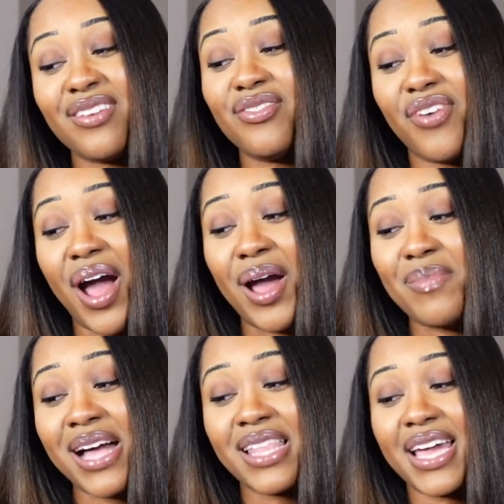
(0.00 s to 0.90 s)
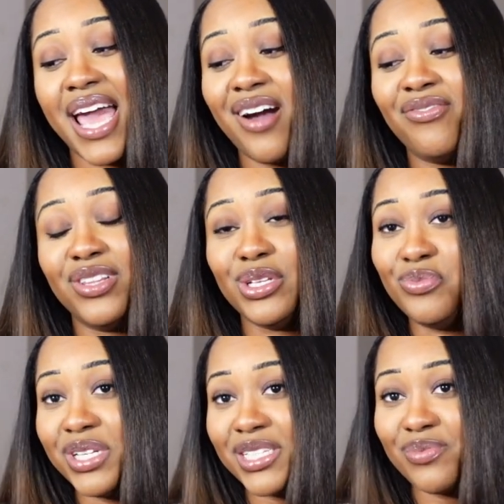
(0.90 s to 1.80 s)
of a vibe. I like how
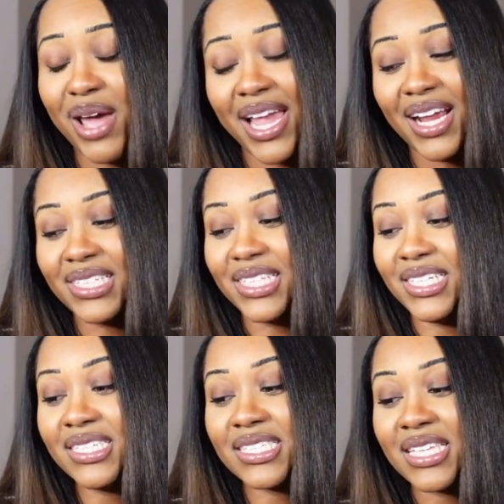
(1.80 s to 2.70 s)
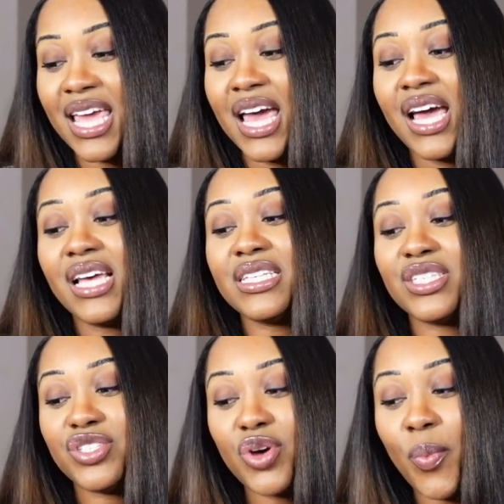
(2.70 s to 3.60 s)
voluminous my hair looks.
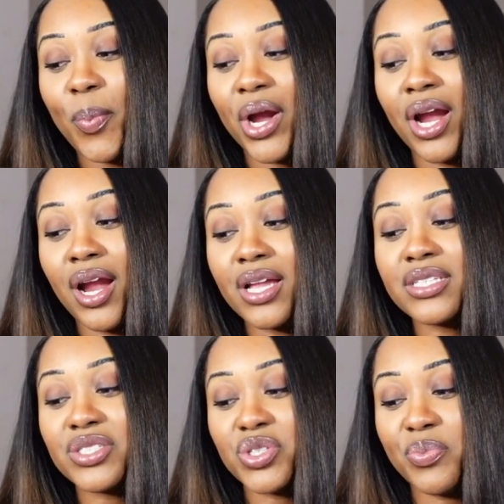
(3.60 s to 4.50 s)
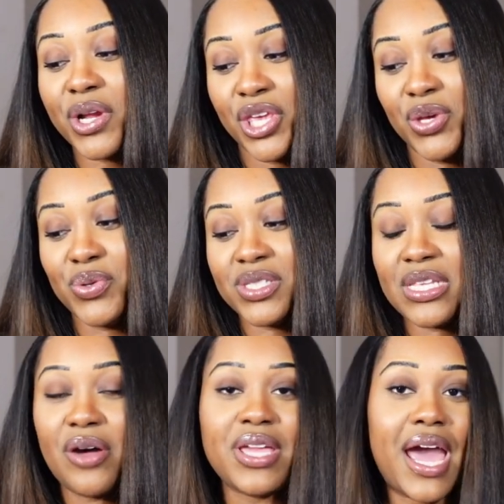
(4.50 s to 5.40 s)
Super duper cute.
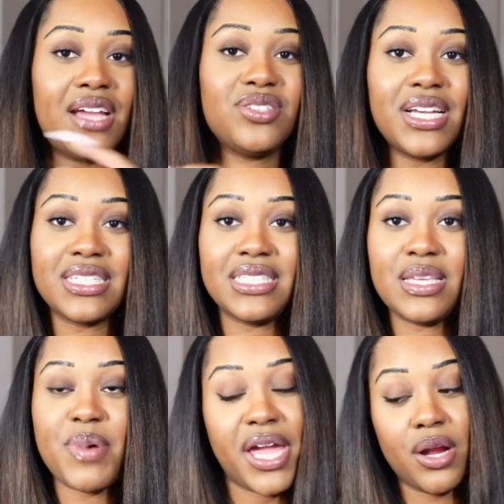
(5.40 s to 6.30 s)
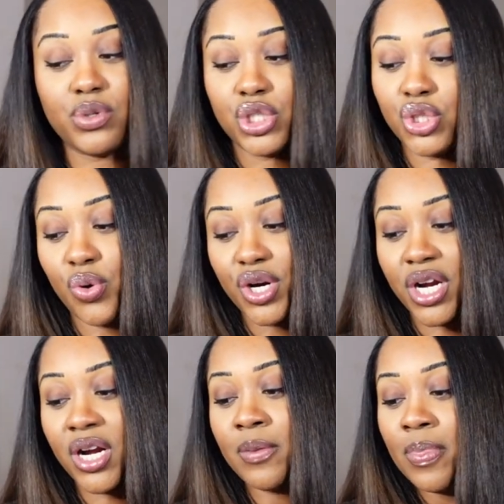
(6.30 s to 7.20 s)
So yeah, as you guys can see, my hair was
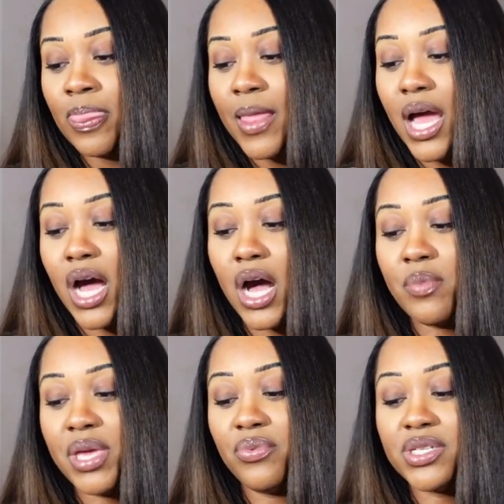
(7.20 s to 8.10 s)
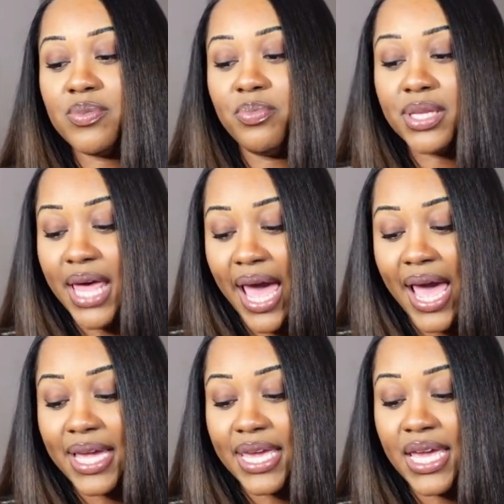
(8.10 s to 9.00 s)
shorter. It was
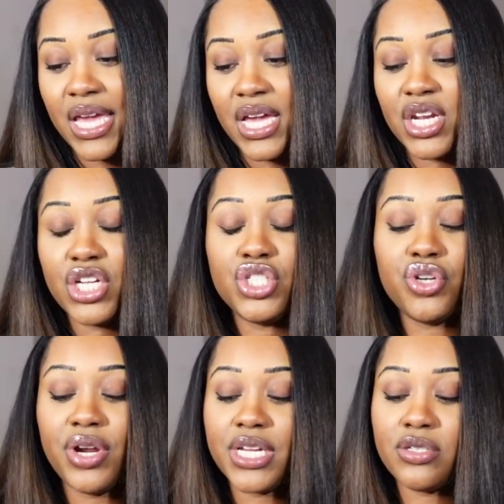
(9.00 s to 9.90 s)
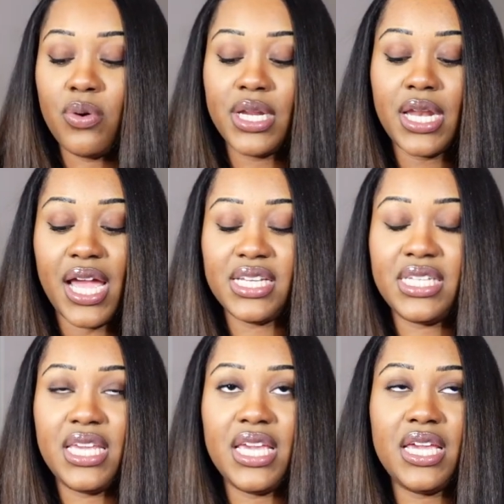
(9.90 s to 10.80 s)
black, and during
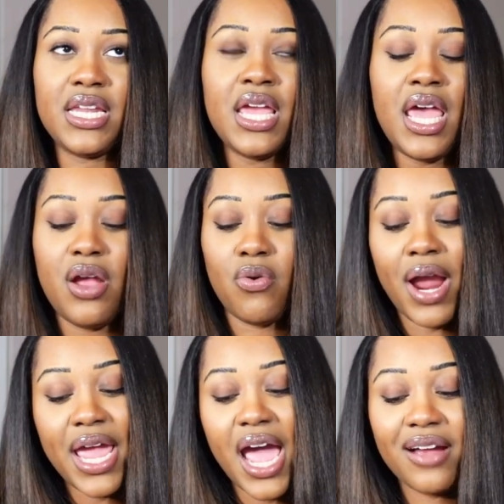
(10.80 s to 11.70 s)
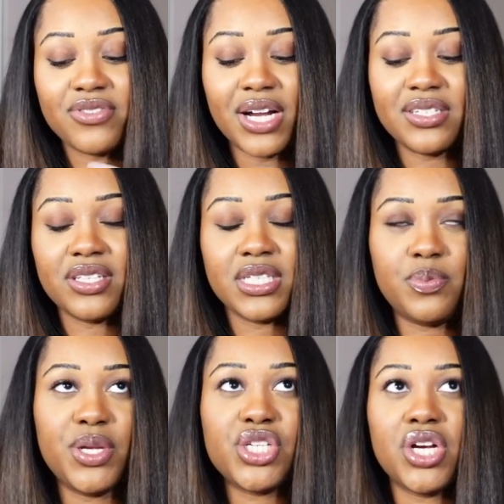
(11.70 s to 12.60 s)
2019, right after I took this
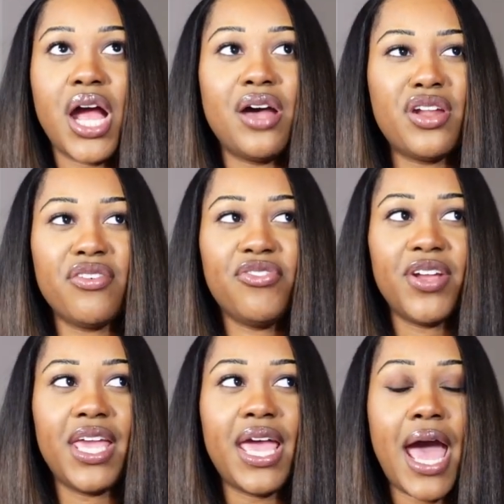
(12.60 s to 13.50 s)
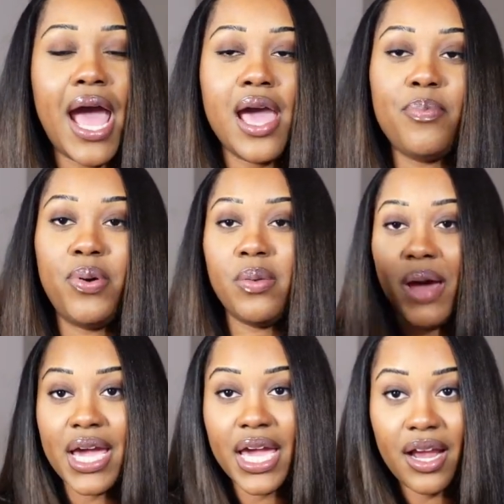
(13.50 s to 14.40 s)
picture, I'll never forget, I had put
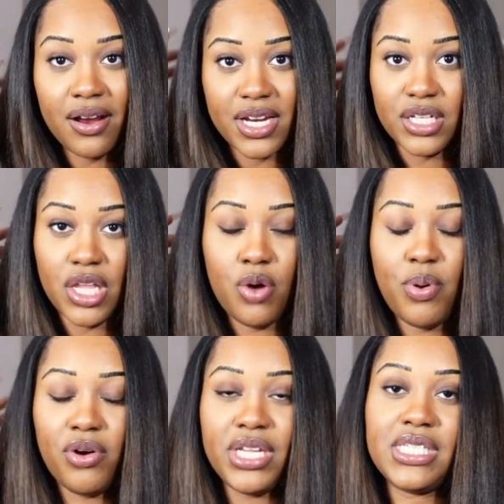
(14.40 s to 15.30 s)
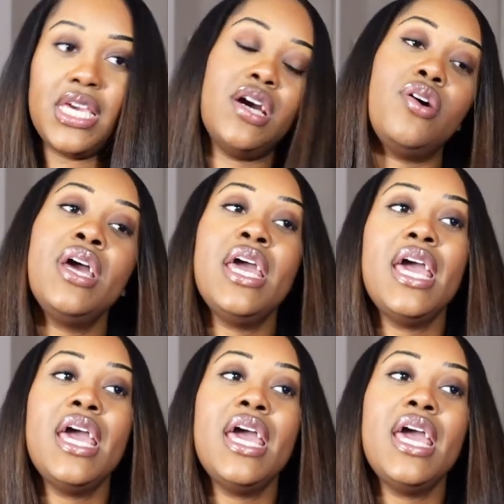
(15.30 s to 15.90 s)
my hair in a low ponytail